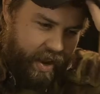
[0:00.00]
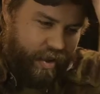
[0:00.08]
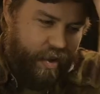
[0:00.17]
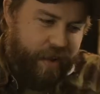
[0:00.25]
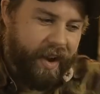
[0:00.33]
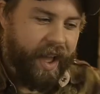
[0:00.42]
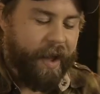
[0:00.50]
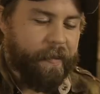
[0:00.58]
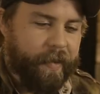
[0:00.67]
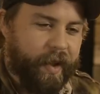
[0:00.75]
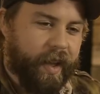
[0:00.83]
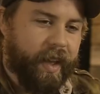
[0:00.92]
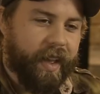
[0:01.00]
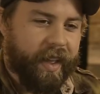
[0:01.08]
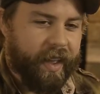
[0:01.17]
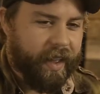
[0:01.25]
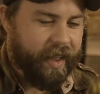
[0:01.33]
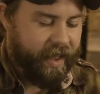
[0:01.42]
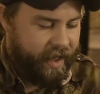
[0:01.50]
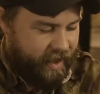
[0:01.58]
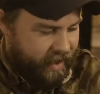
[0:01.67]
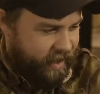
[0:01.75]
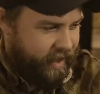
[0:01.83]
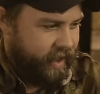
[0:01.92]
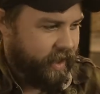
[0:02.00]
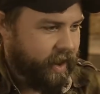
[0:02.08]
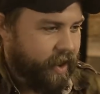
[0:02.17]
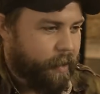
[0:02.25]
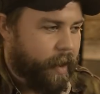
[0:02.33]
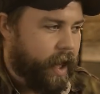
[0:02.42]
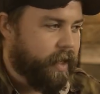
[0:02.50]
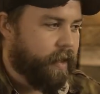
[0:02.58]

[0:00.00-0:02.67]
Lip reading: Growing up, you know,